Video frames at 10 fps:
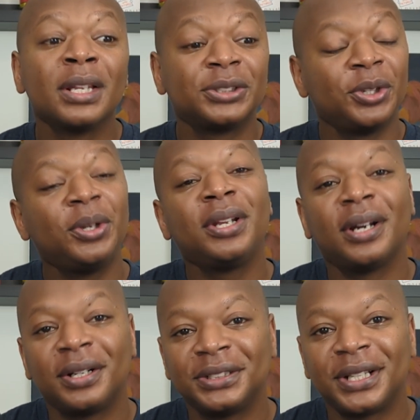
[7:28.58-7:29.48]
So you need
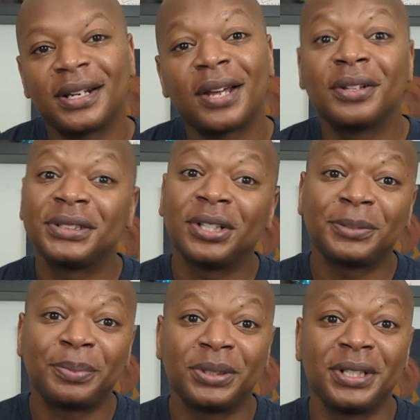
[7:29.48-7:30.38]
to understand how the
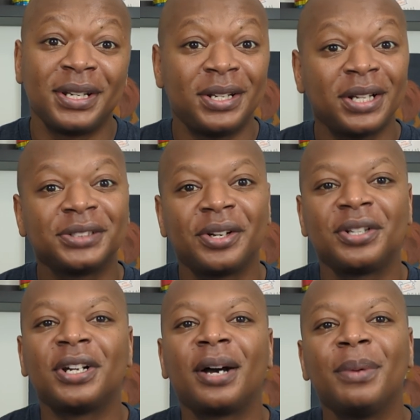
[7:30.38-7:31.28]
salesperson does their
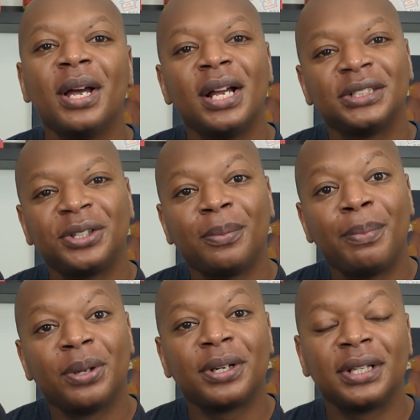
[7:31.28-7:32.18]
job, so you
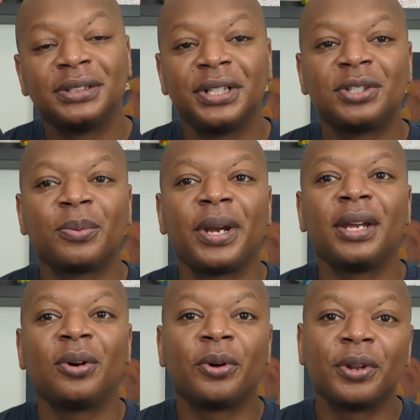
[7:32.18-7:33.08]
build it in such a
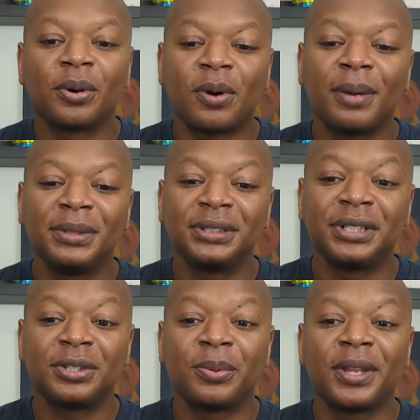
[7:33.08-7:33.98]
way, or the requirements in
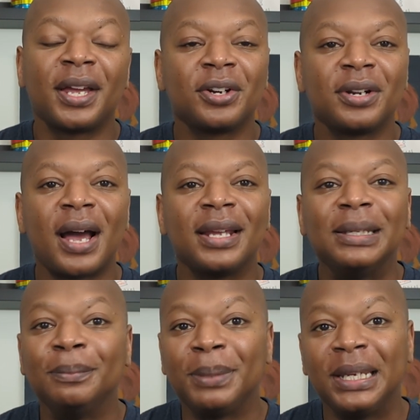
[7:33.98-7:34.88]
such a way, that you're not
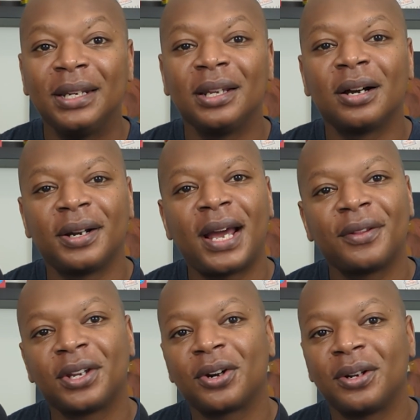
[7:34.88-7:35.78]
impeding on how
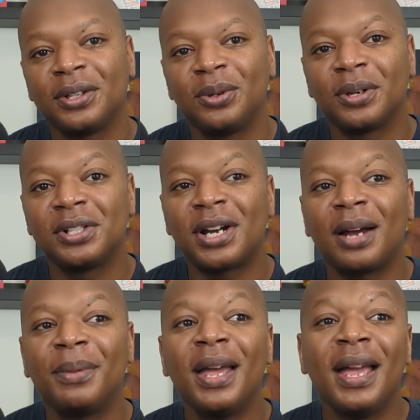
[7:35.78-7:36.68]
they currently do their job.